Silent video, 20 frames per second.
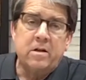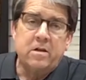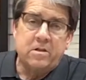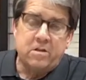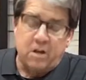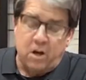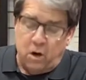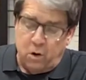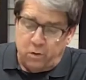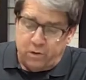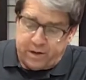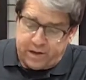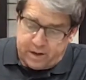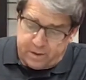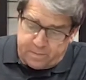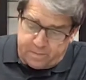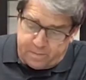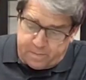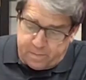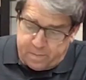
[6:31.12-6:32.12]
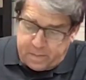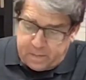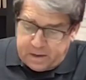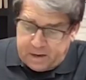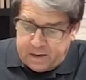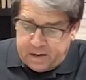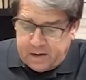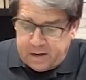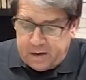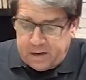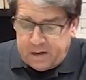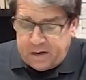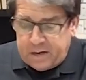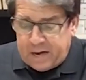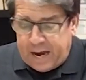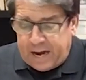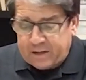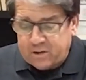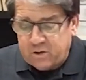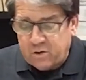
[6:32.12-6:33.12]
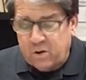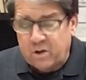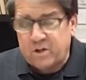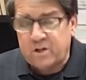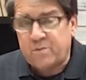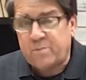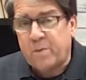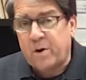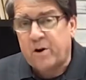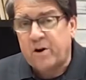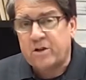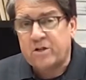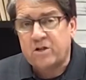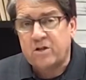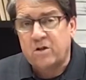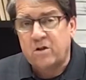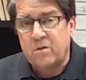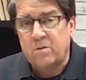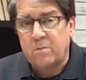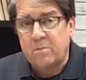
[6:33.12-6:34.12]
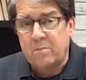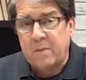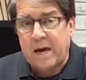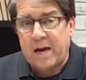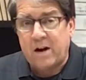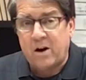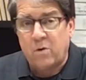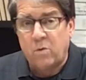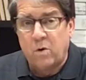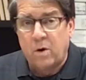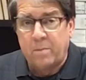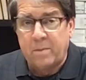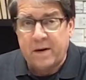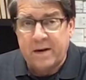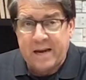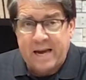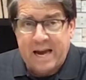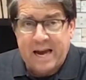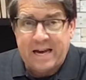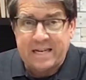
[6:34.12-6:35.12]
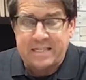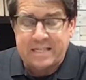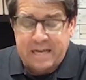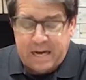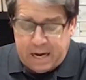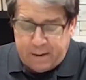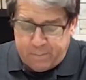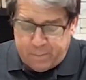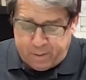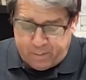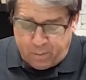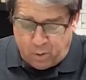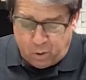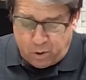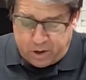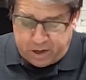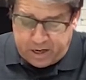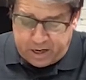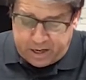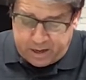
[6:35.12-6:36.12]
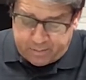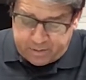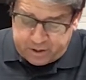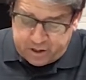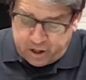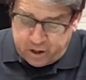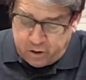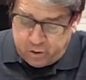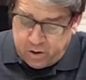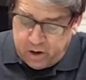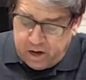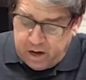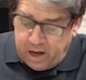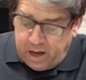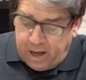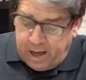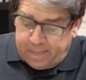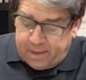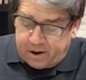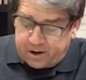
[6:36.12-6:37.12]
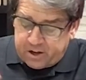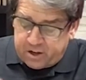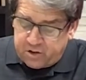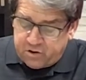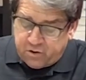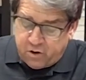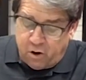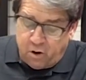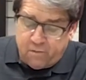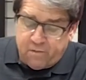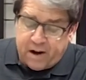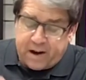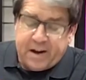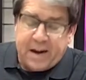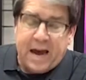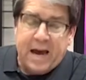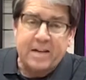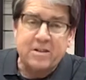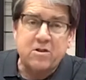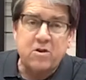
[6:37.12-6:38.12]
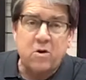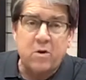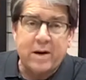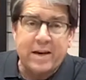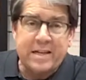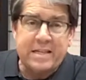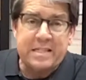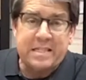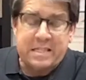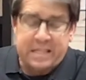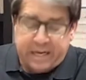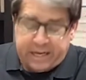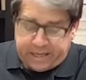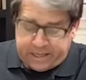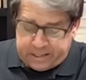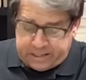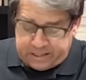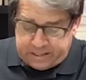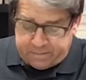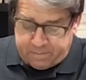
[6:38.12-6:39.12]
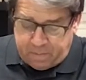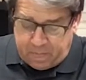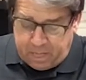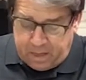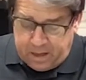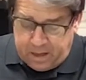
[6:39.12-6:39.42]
So the natural and spiritual man or woman has not been born again. Number two, they're controlled by natural instincts.